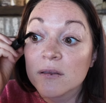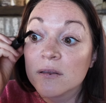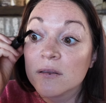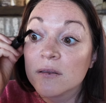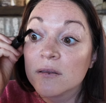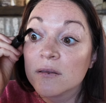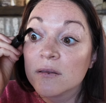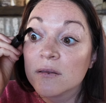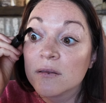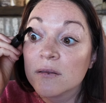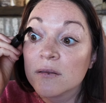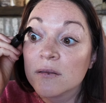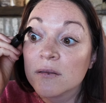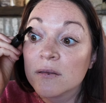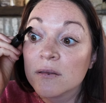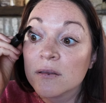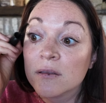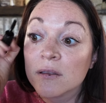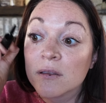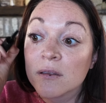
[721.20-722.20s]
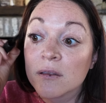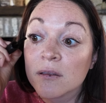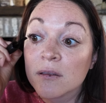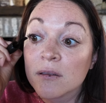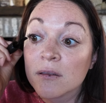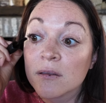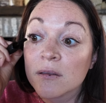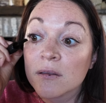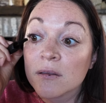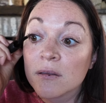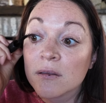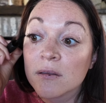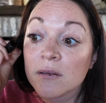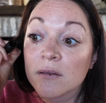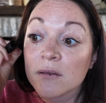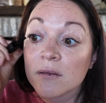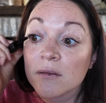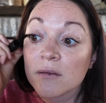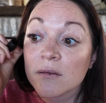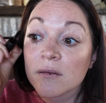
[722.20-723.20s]

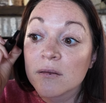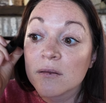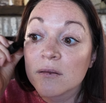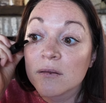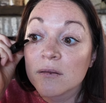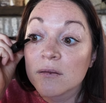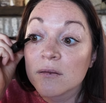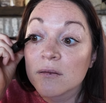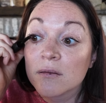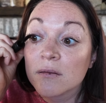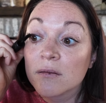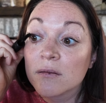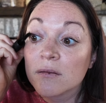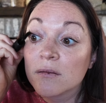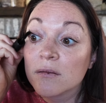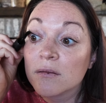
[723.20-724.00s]
No one is speaking in this clip.